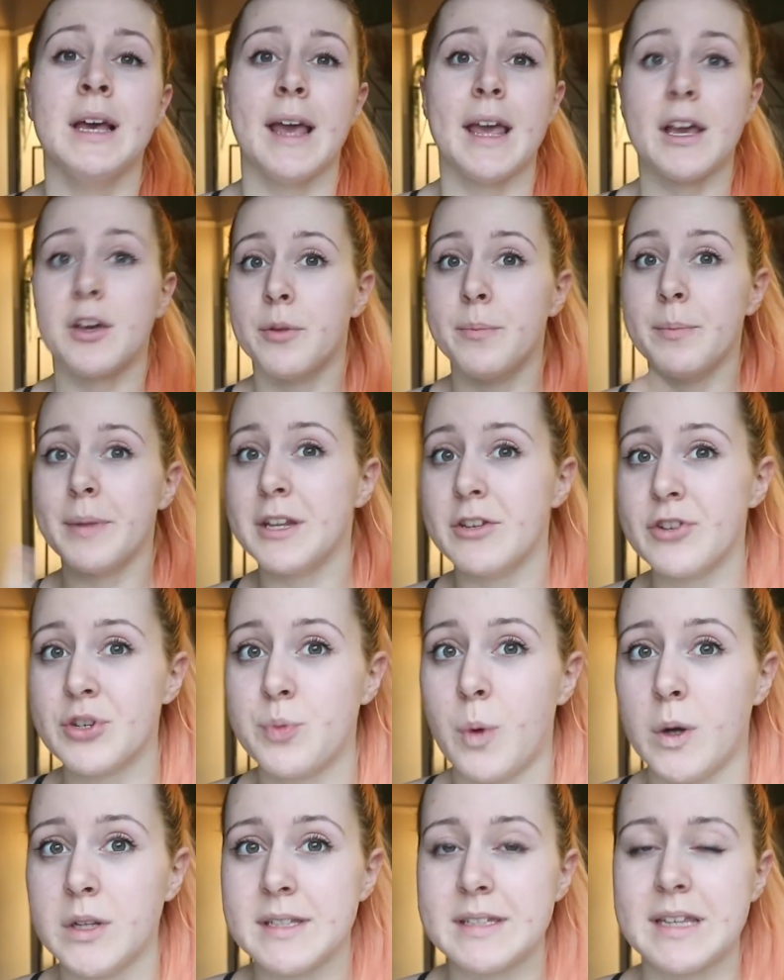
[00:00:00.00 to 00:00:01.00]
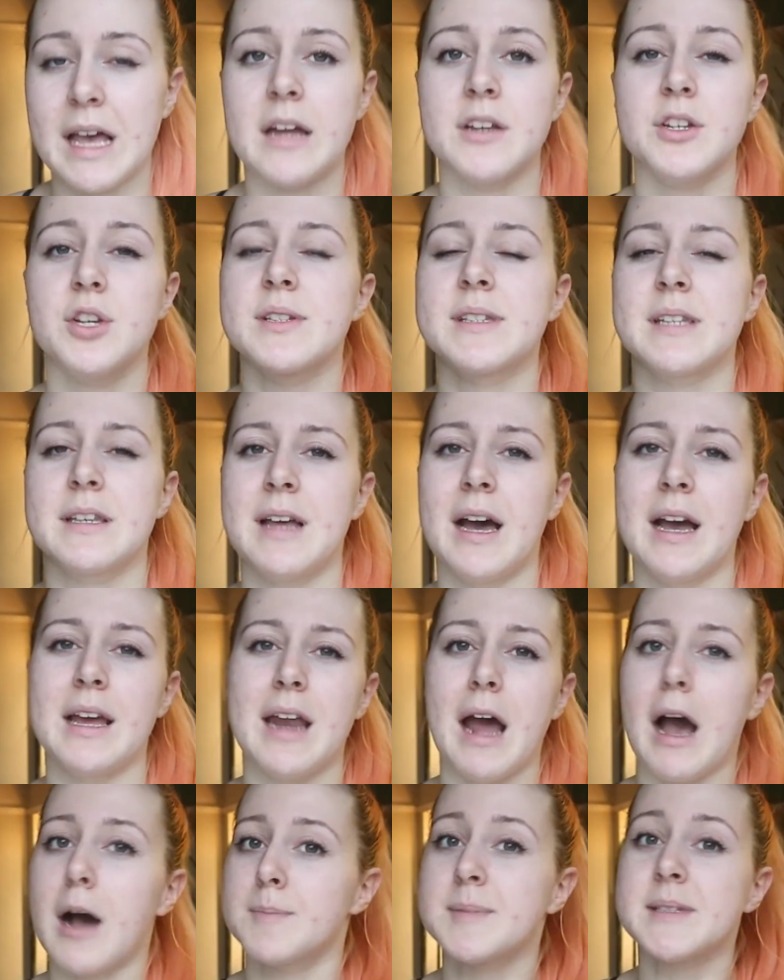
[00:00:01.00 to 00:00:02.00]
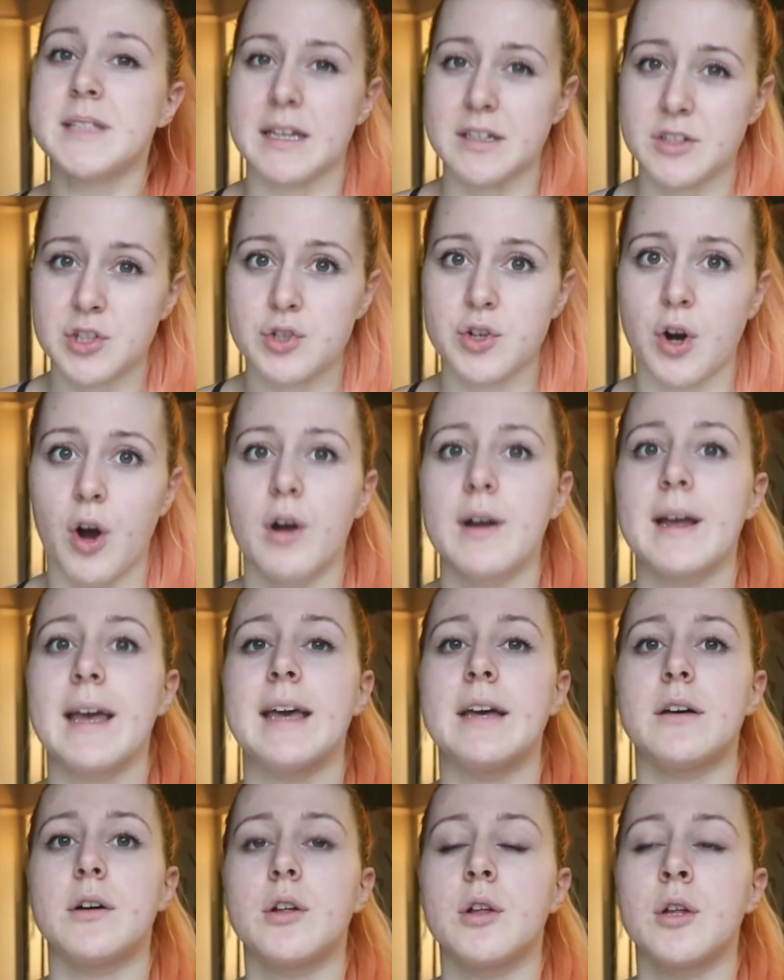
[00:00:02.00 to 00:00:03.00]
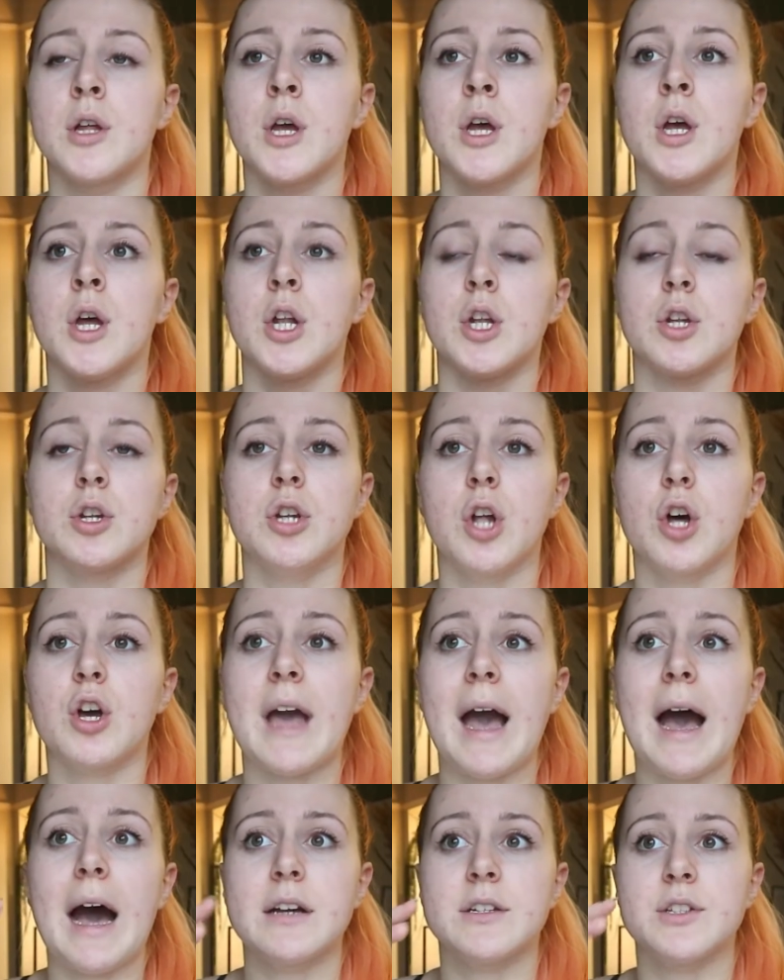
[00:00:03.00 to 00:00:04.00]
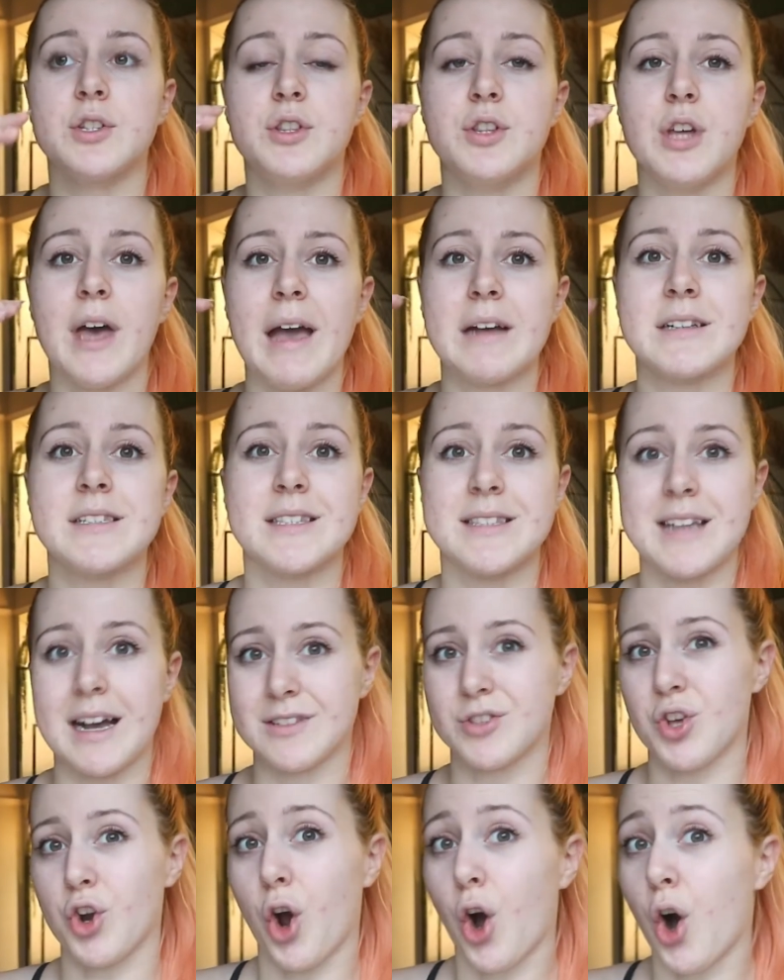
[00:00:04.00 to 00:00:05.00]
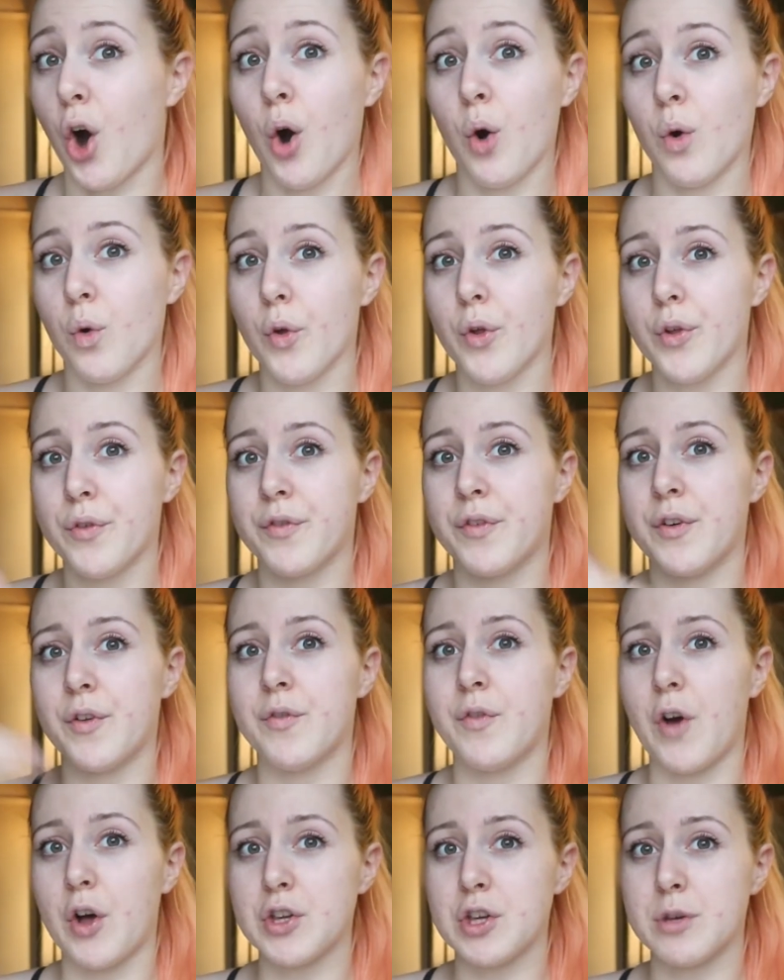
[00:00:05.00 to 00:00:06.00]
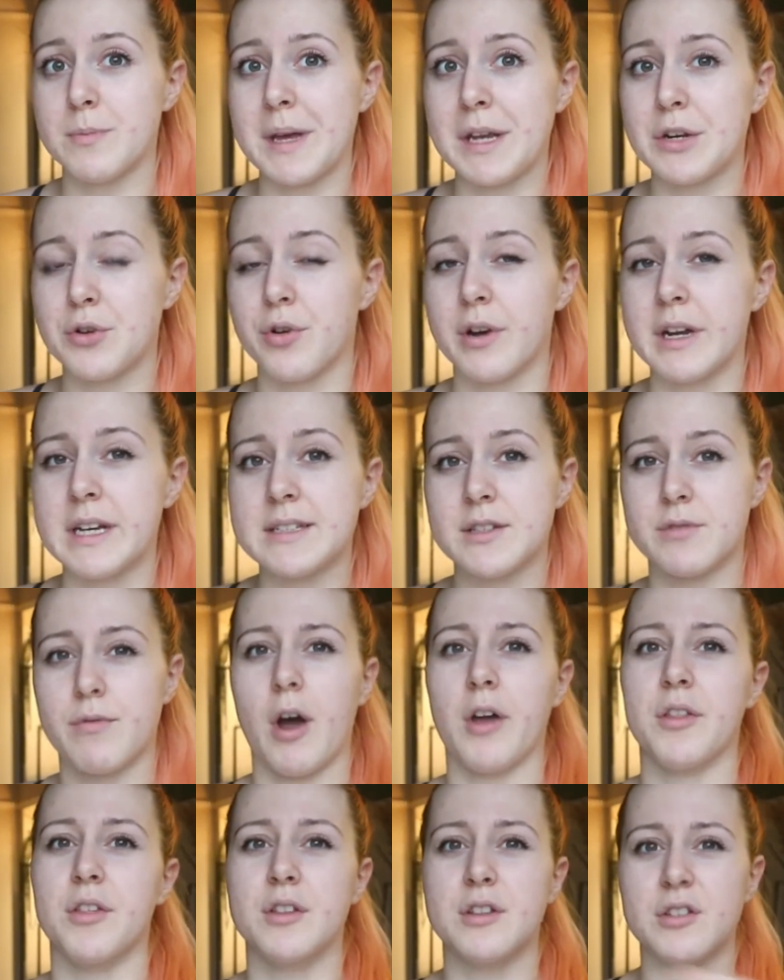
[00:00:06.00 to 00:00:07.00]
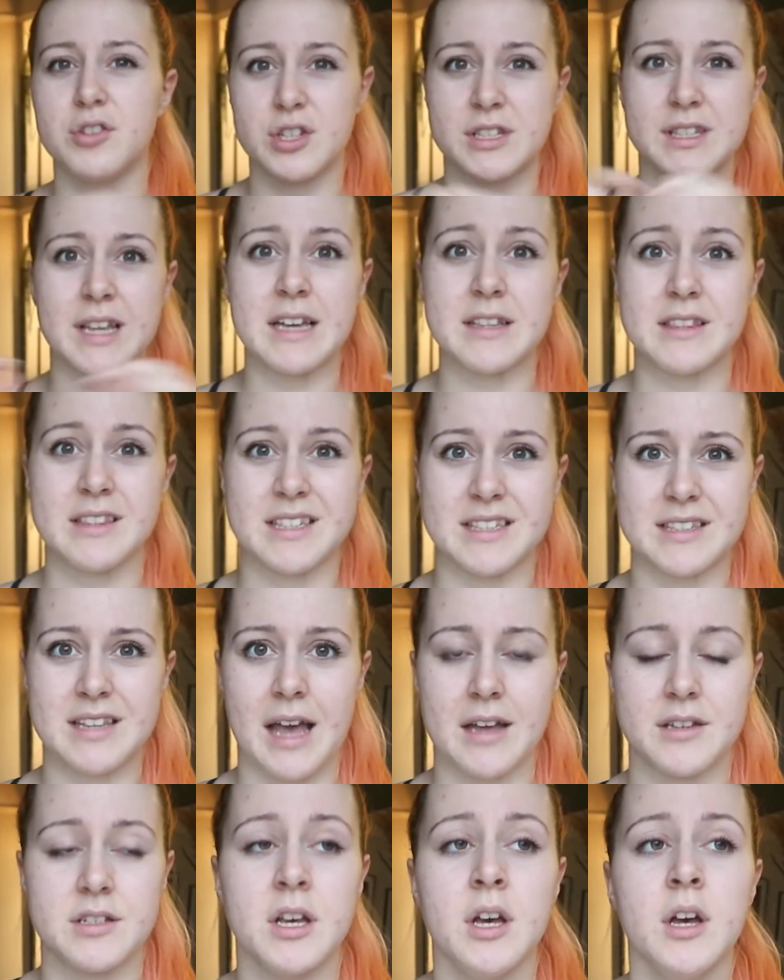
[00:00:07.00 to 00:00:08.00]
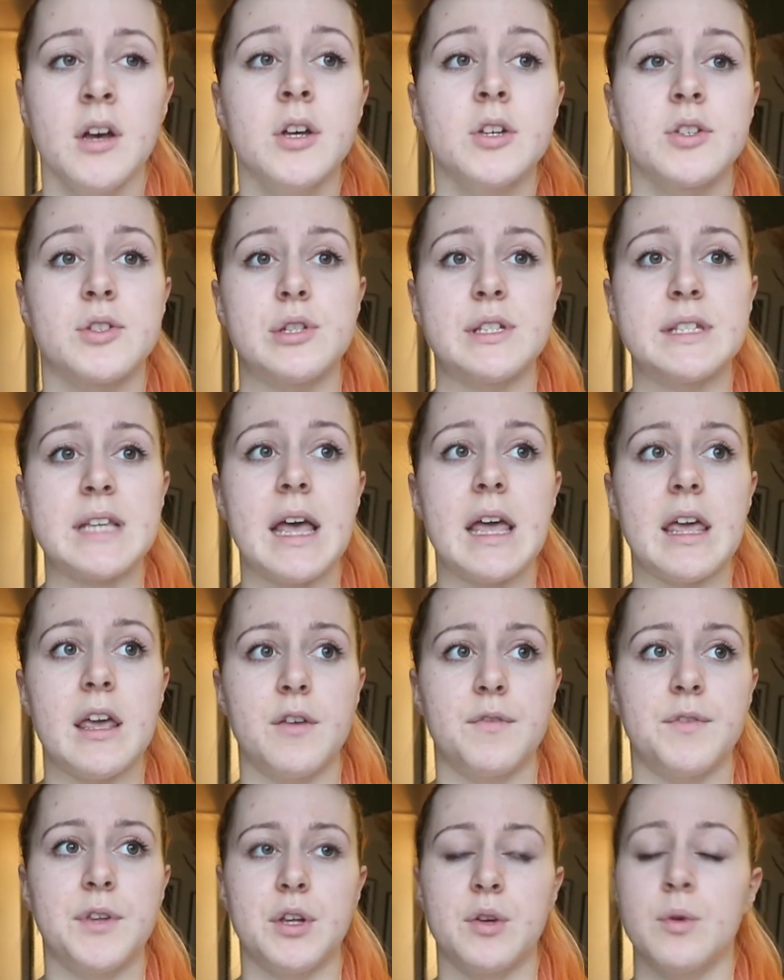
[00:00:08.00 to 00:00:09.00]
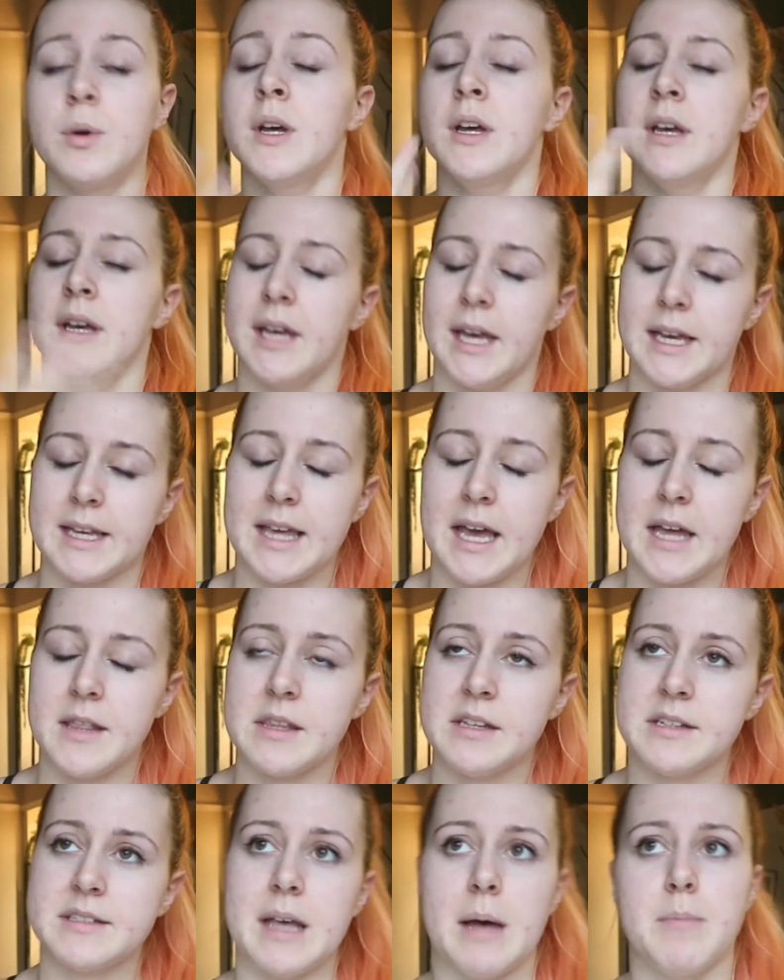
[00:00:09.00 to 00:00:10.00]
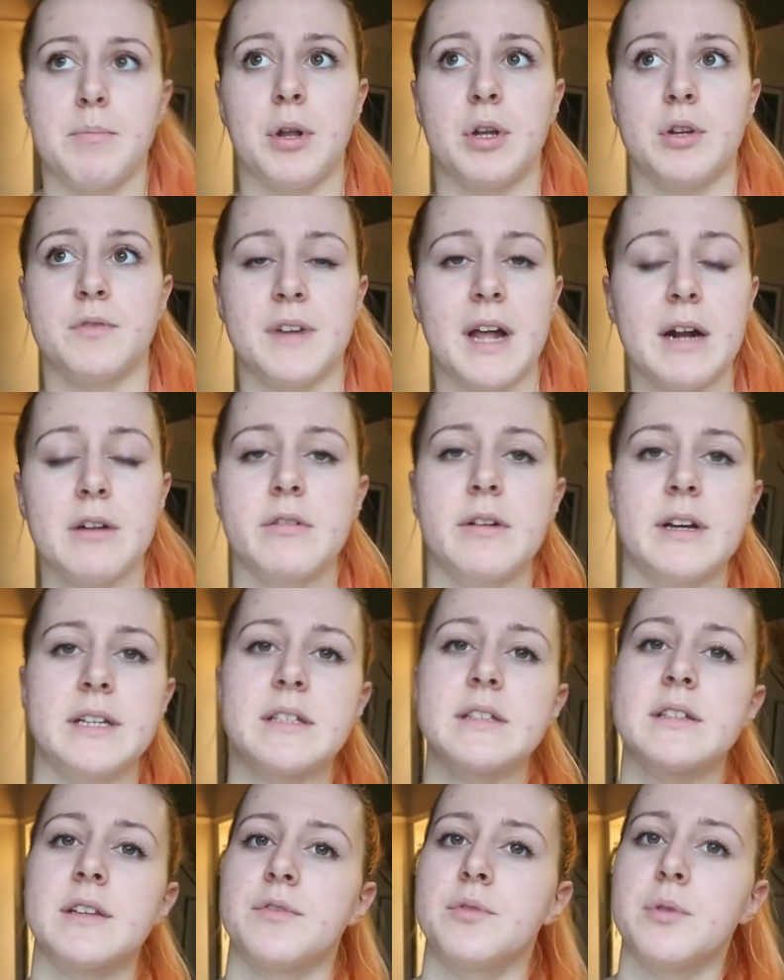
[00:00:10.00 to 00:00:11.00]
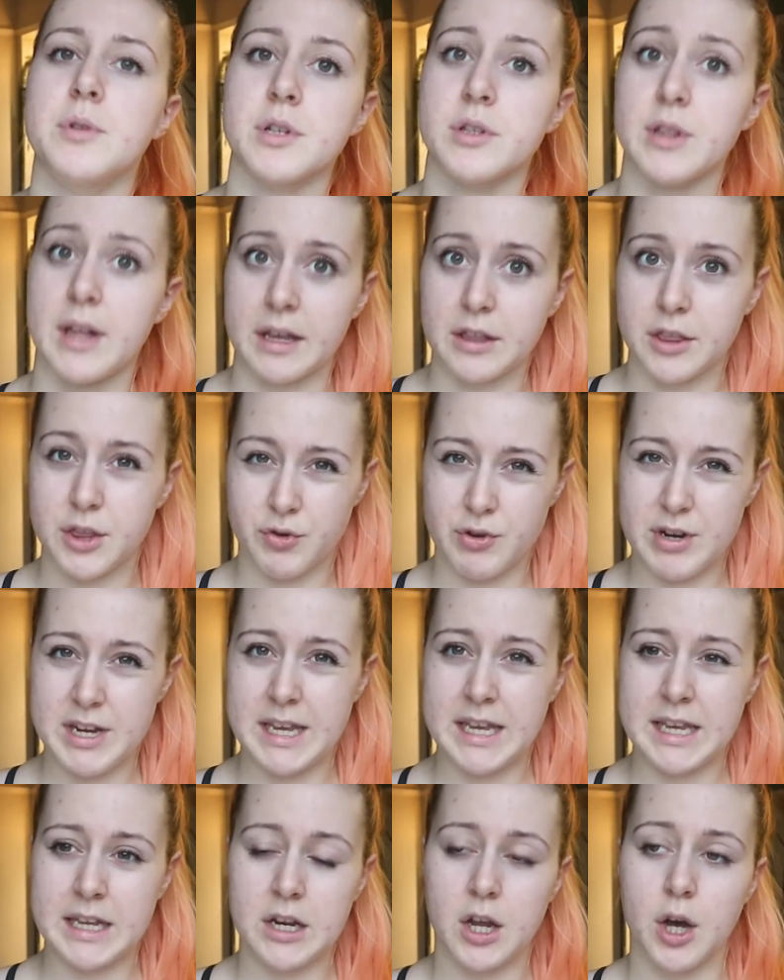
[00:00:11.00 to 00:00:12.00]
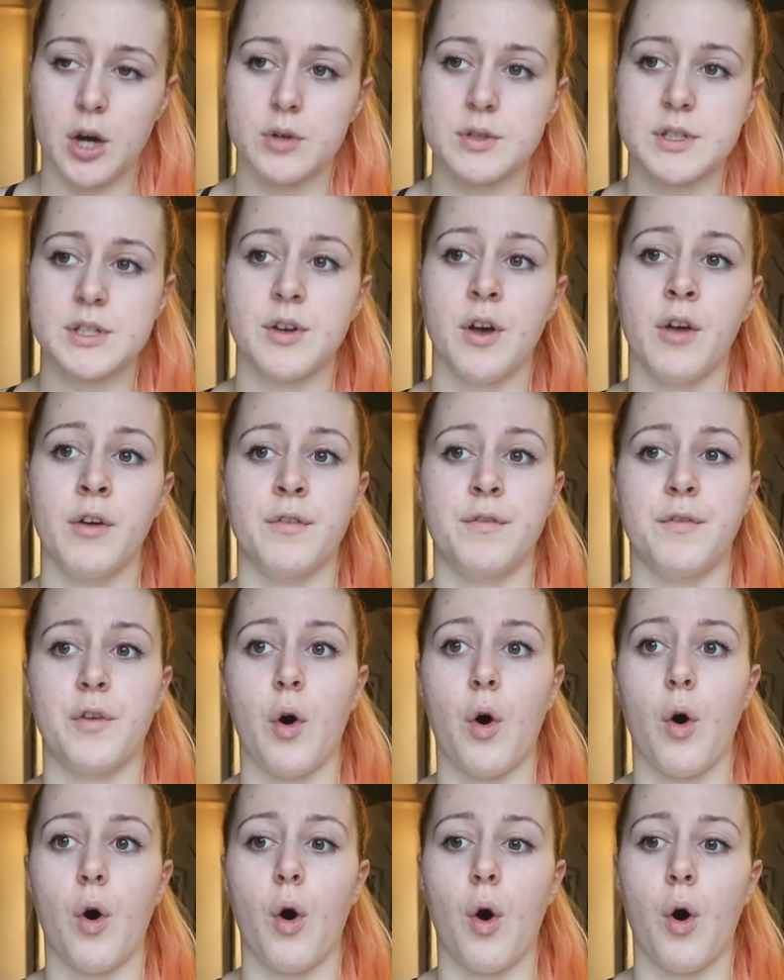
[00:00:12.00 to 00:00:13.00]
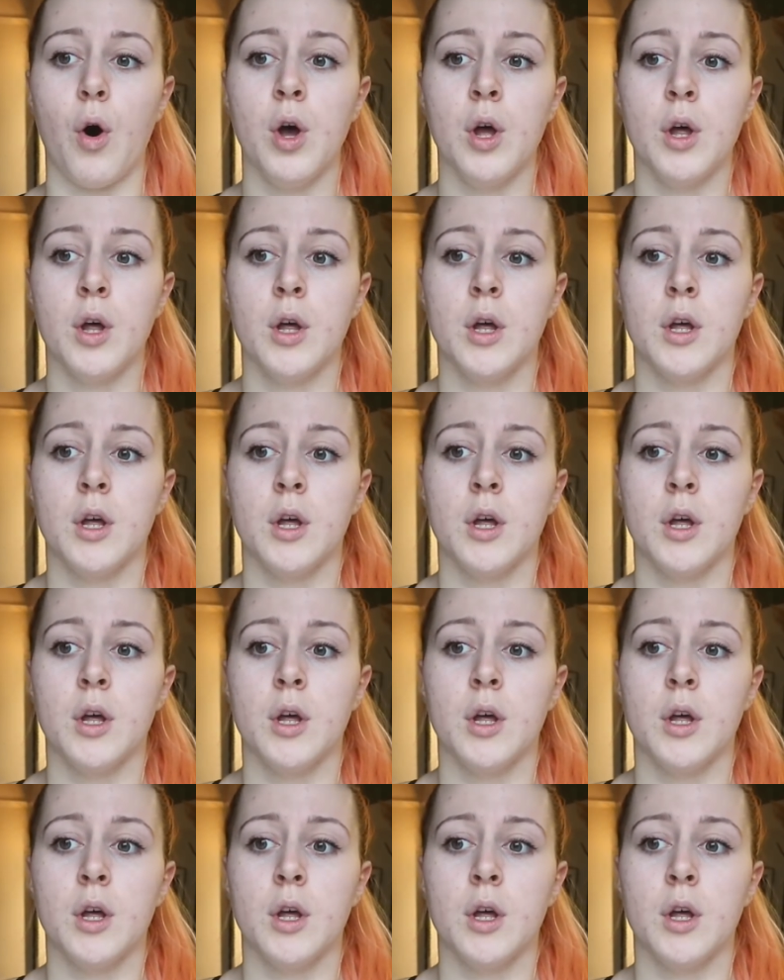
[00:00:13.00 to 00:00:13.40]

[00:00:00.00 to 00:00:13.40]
It can be just one set, and you'll see that in apps like Strong. It'll look at the exercise on a whole for volume increase rather than just like the set. So say if you, again, the example of lateral raises, if you're doing like 3 kilos for